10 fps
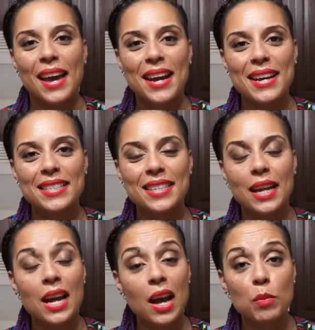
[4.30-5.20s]
Hey guys,
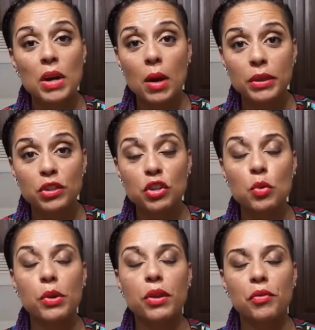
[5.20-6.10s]
today I'm coming to
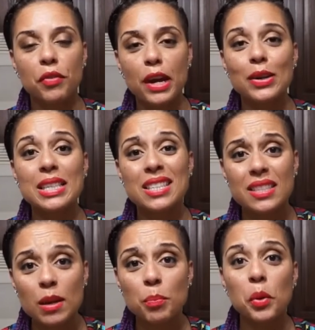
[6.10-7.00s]
you with a very
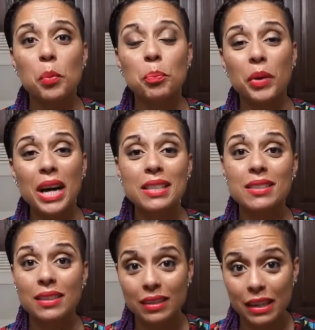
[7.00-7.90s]
simple but
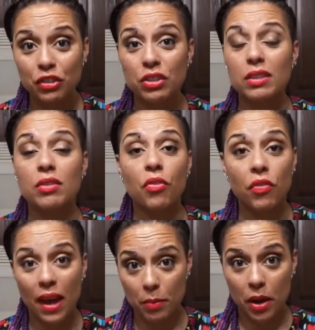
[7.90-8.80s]
delicious
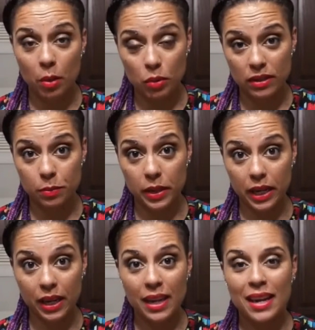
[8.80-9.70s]
fat bomb
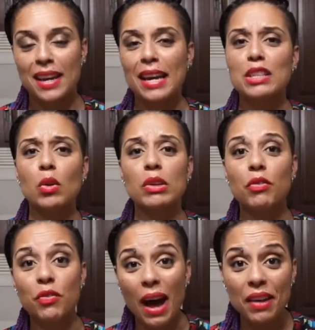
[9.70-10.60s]
recipe. It's only
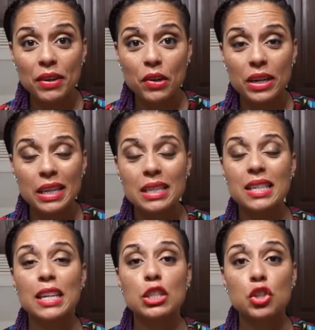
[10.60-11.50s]
five
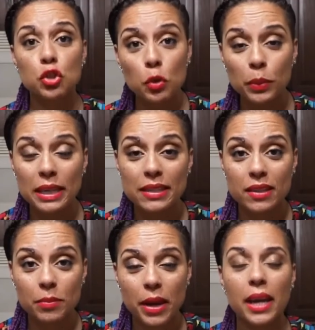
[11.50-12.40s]
ingredients and it's super easy
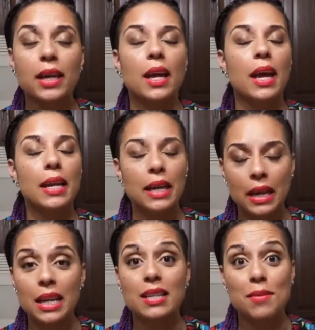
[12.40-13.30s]
to make and
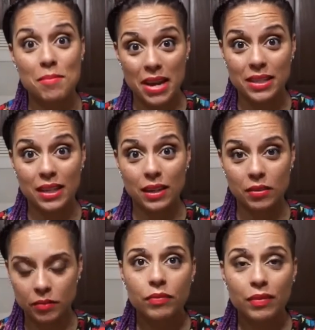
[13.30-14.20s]
it is amazing.
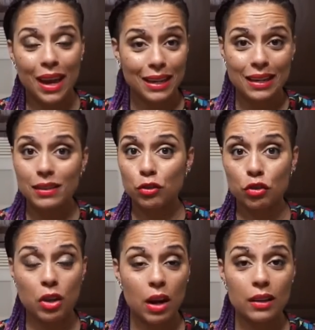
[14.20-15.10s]
I guess I'll
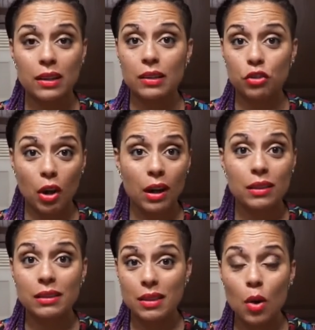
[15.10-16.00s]
just call it a
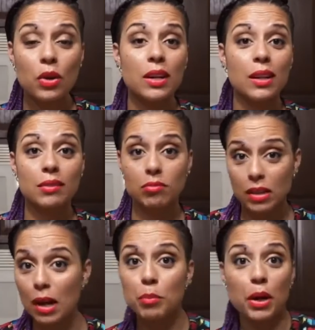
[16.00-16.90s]
chocolate, coconut,
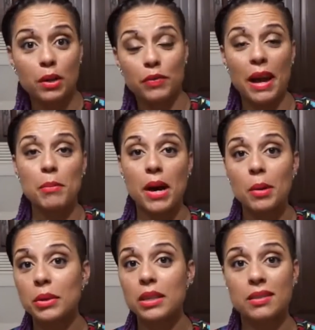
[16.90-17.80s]
nut butter fat bomb
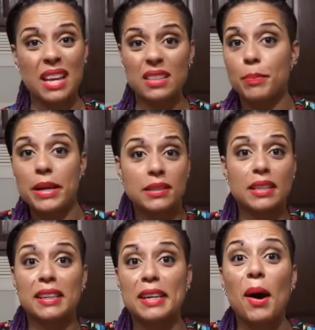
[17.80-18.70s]
because that's
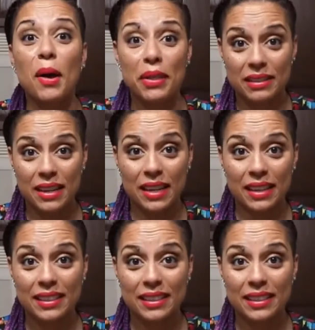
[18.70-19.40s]
basically all that's in